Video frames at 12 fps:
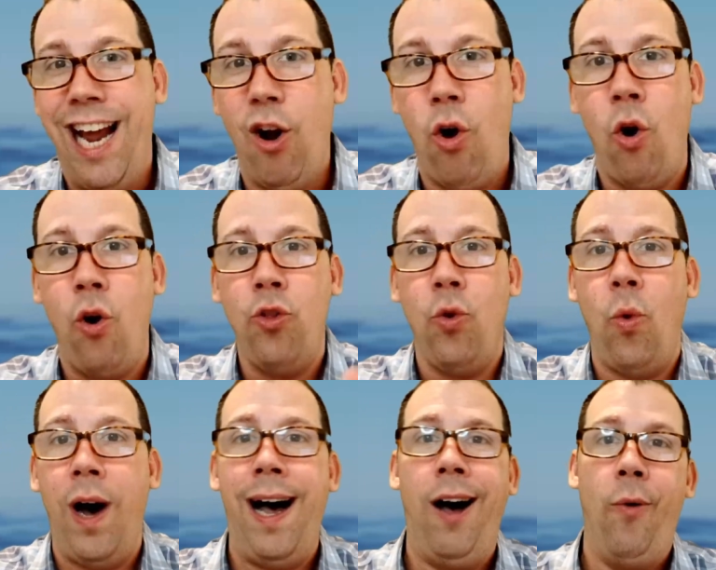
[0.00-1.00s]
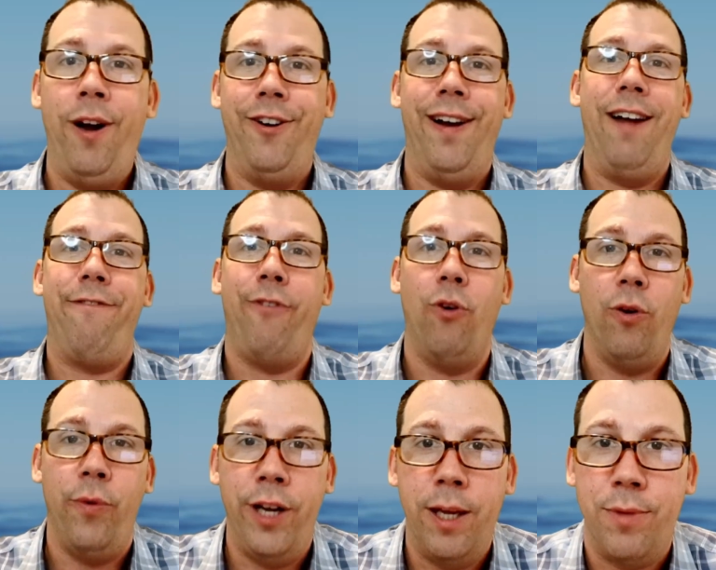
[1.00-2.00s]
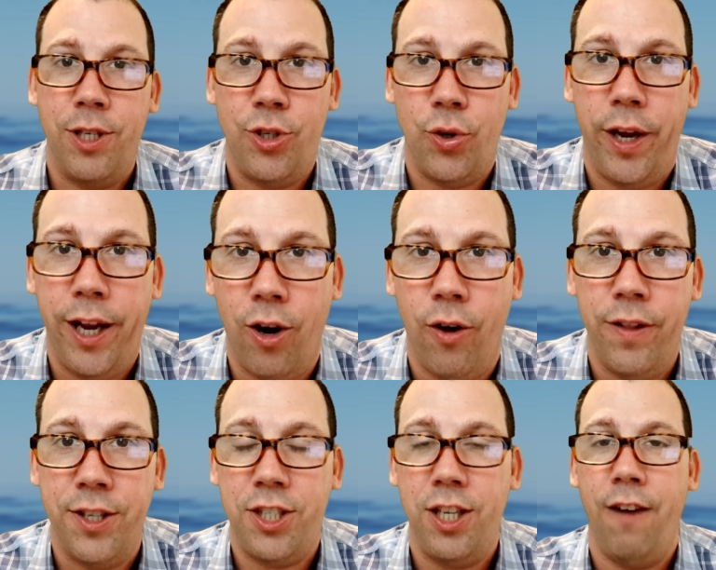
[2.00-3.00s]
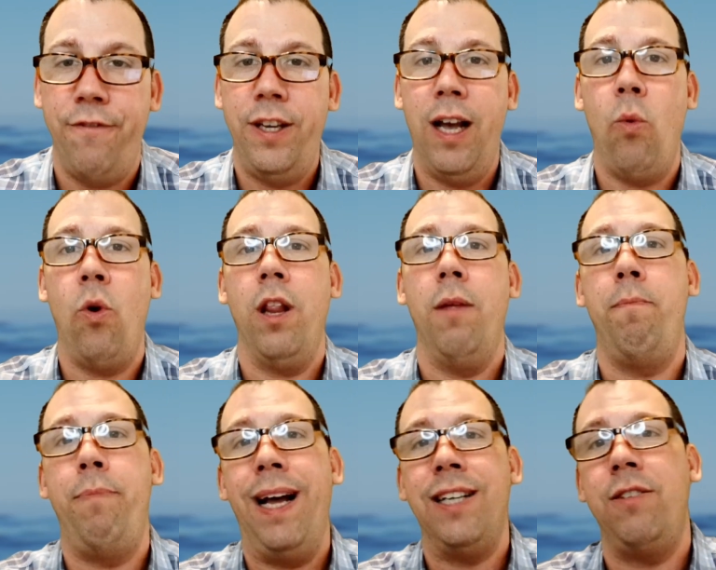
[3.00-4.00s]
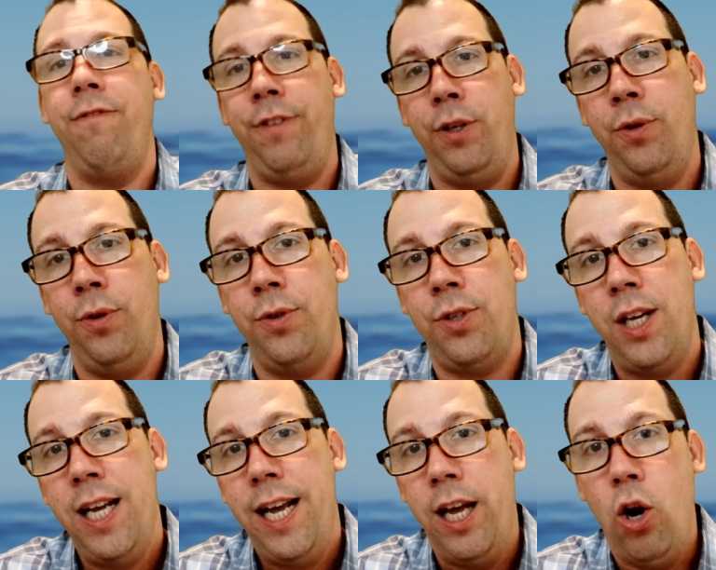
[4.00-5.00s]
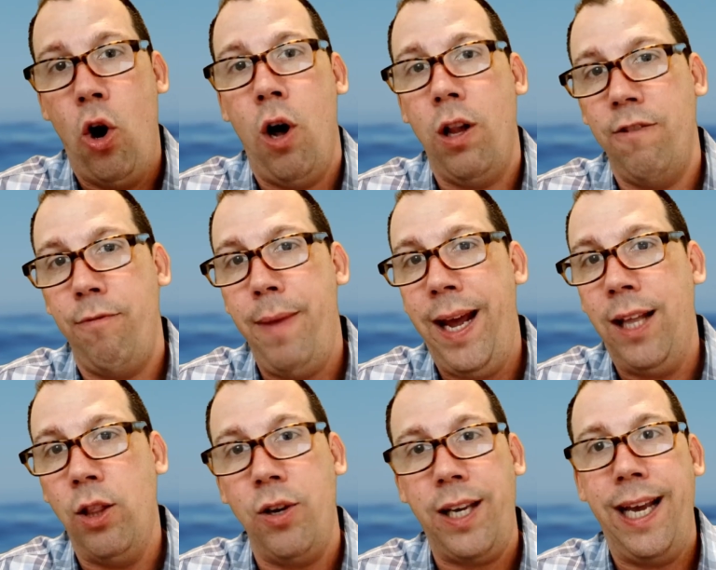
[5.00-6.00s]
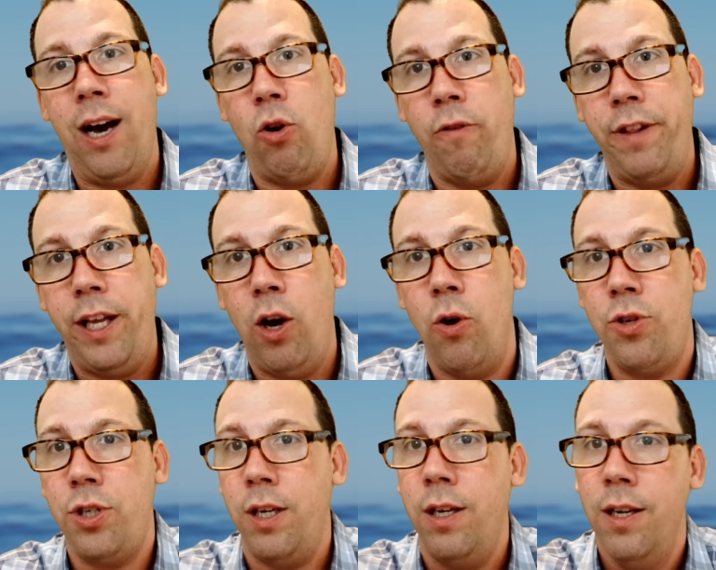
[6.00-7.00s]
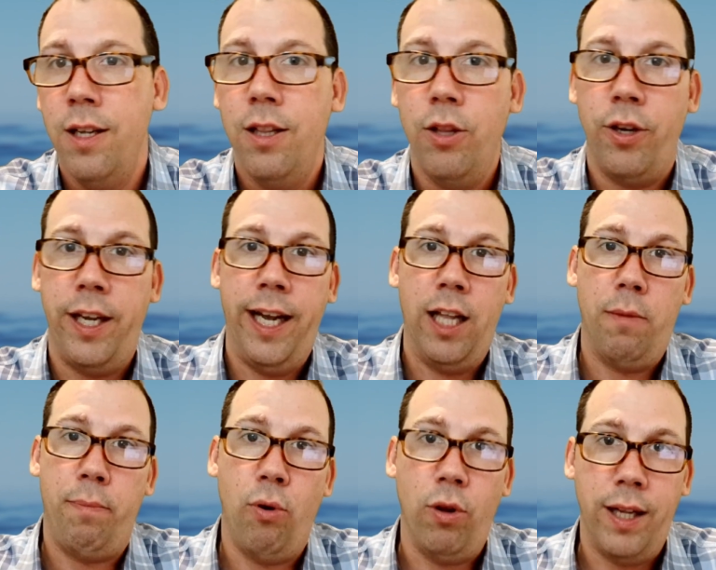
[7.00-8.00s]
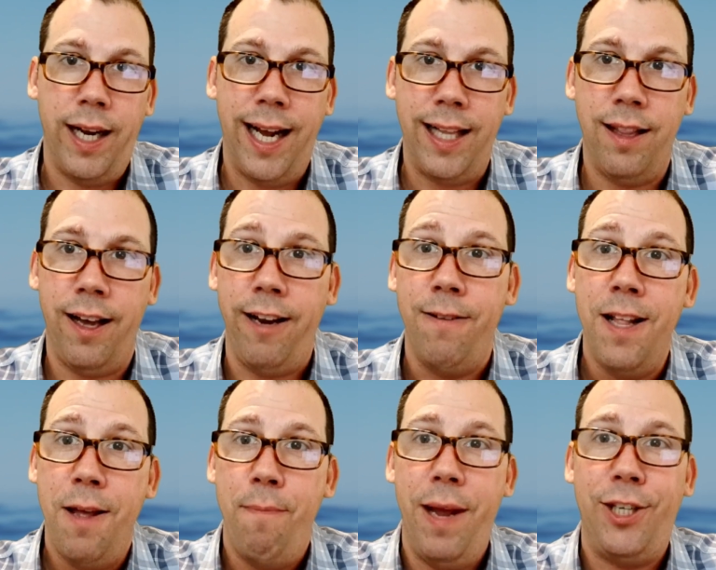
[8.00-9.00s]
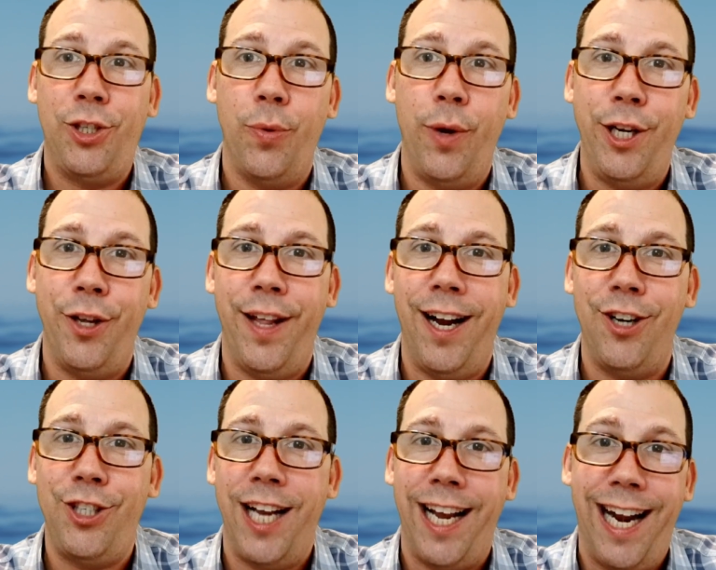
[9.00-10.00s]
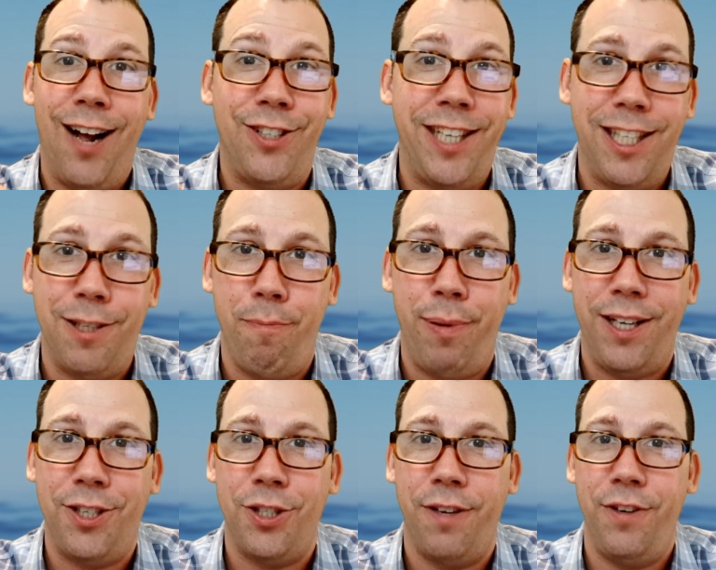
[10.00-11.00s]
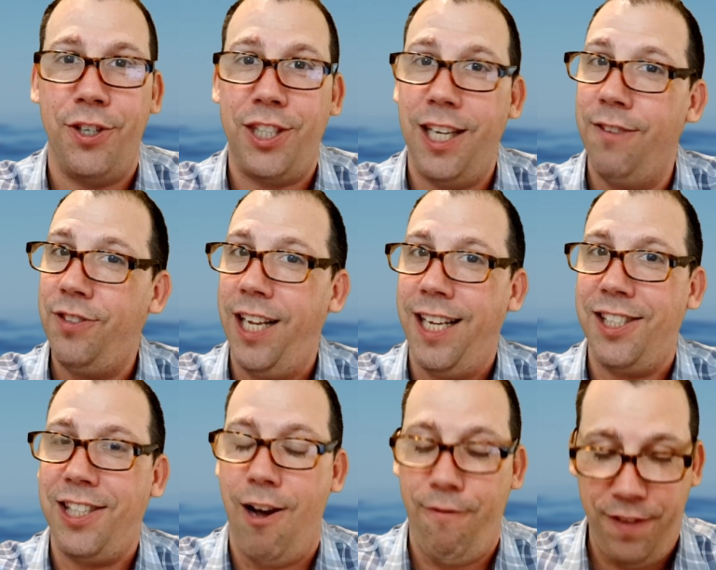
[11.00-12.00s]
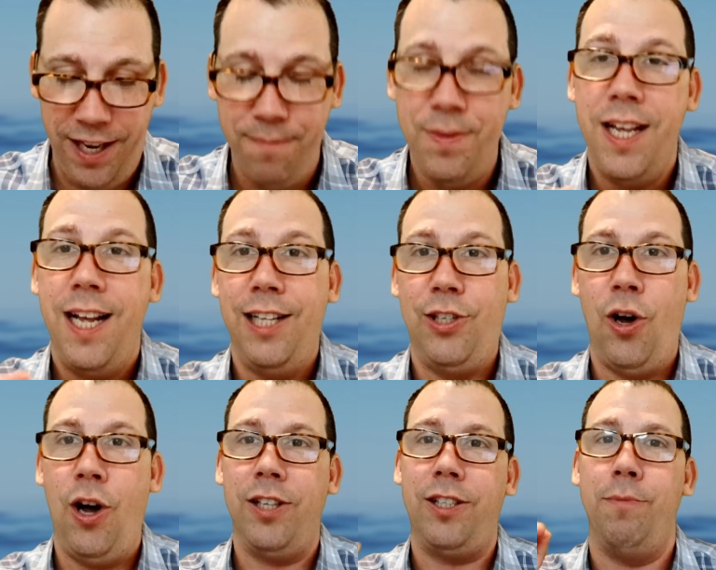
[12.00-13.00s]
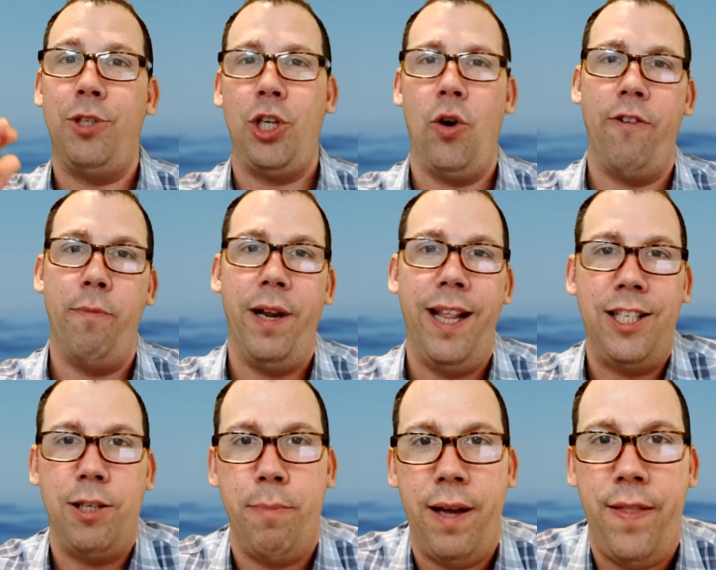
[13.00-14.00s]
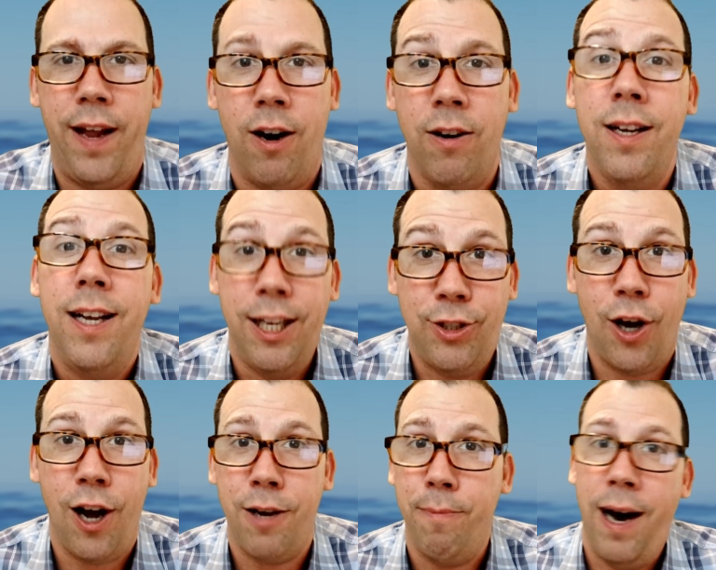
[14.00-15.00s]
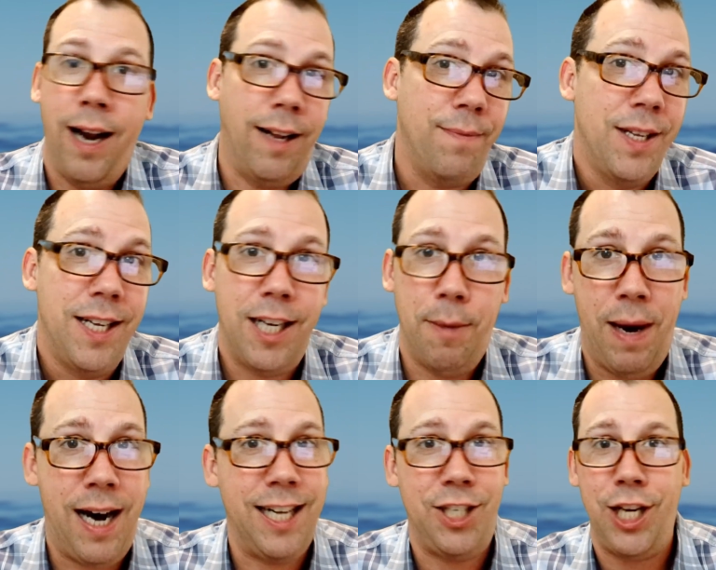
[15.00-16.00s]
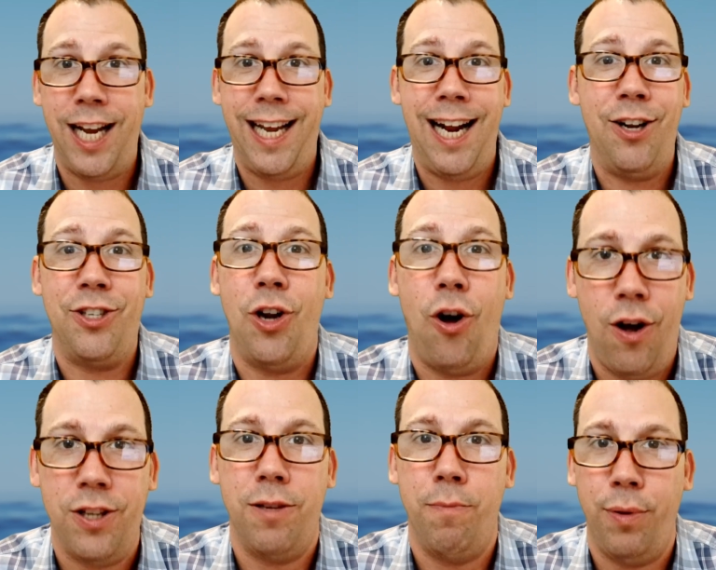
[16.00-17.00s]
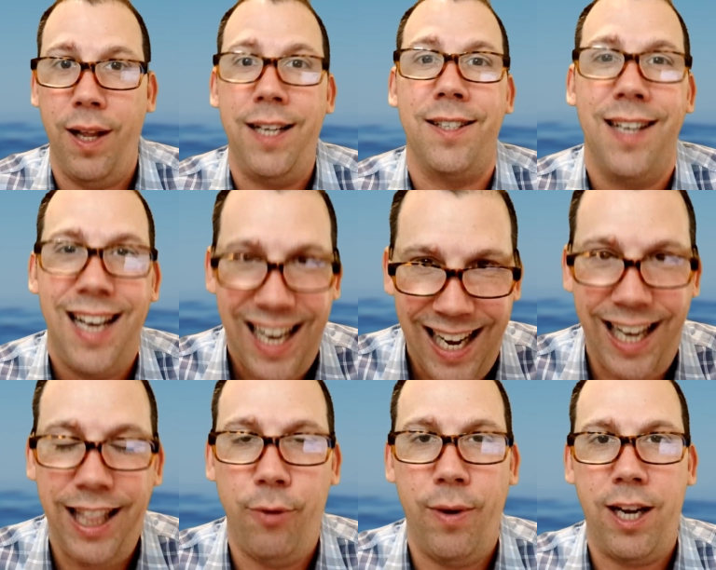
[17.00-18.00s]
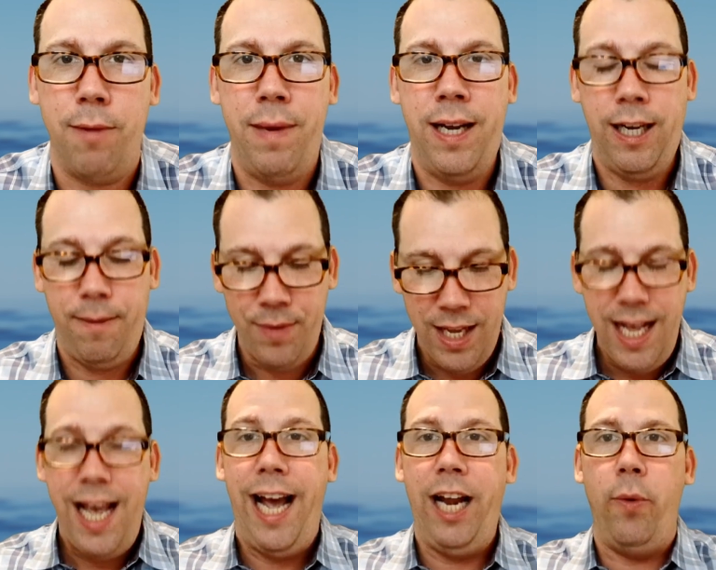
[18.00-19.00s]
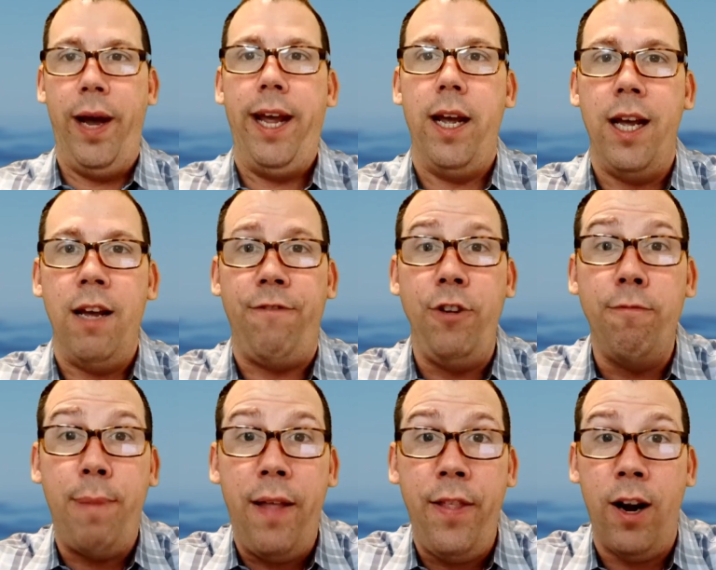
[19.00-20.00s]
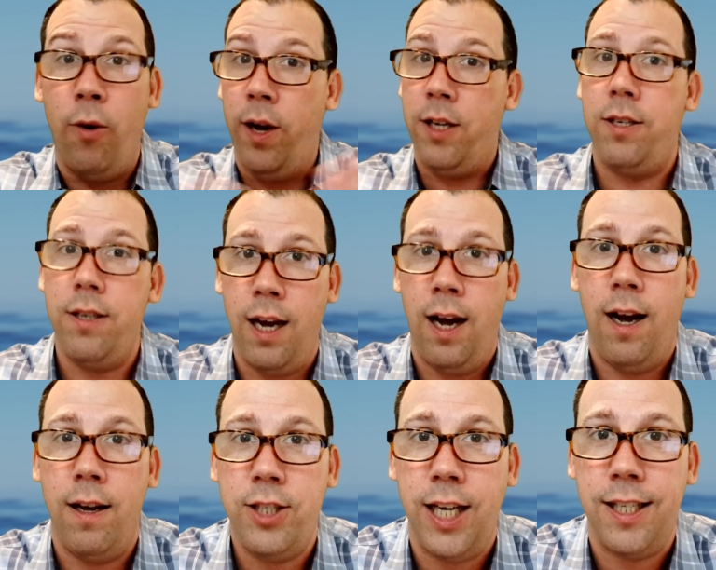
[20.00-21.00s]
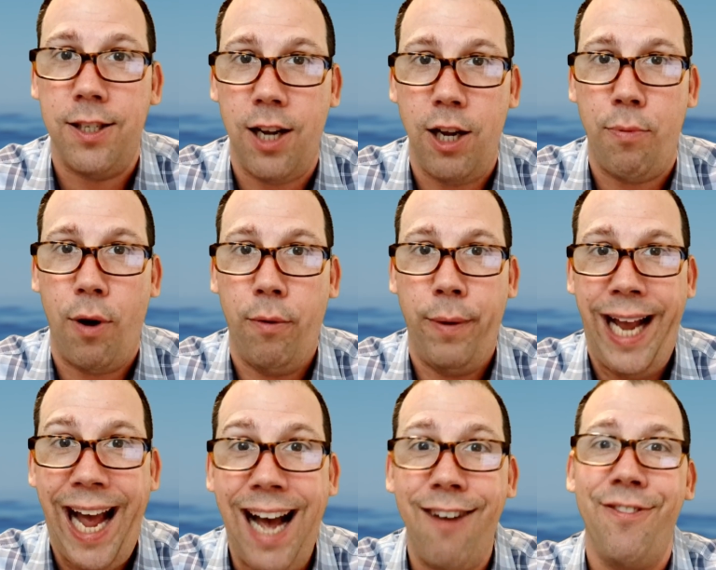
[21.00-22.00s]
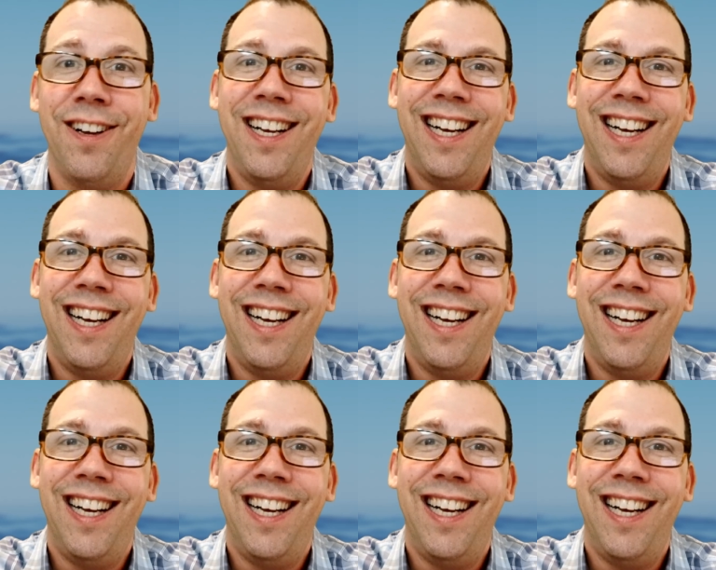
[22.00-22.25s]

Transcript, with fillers: And all the while, when you're at Fort Williams enjoying all this stuff, you got one of the best views in all of Maine looking out over the ocean, looking at the Portland headlight. Make sure when you're there, check it out. Take some pictures of yourselves, take a selfie. It's awesome. Show everybody that you've been there and talk about it. Come on and check it out. It's an awesome place highly recommend it. Anyway, if you've been there, which uh, chances are you probably have,